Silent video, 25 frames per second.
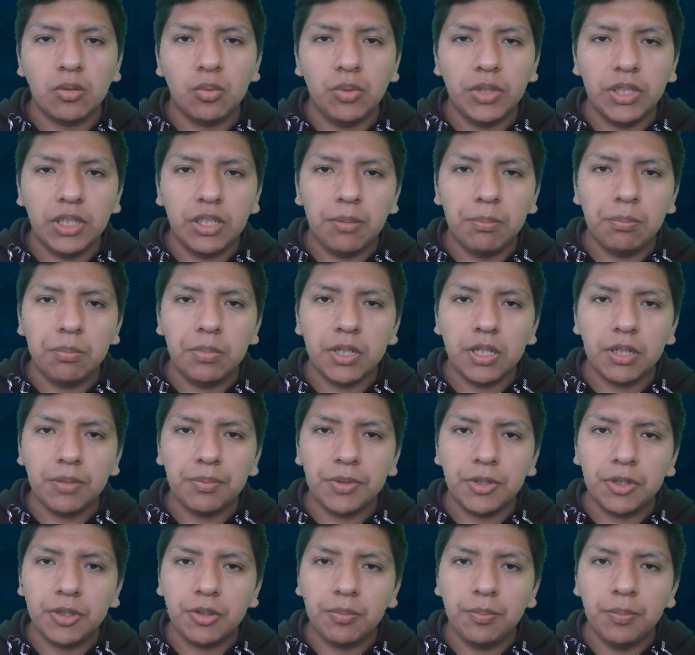with the
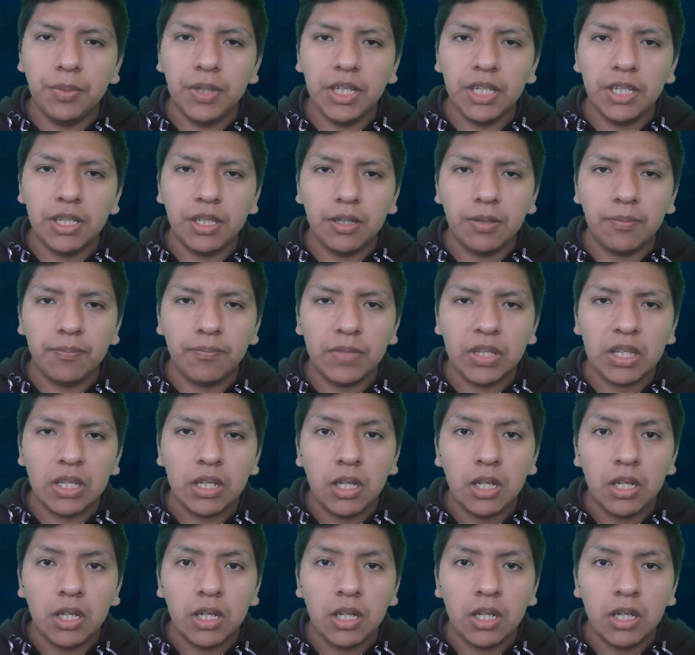verb to be.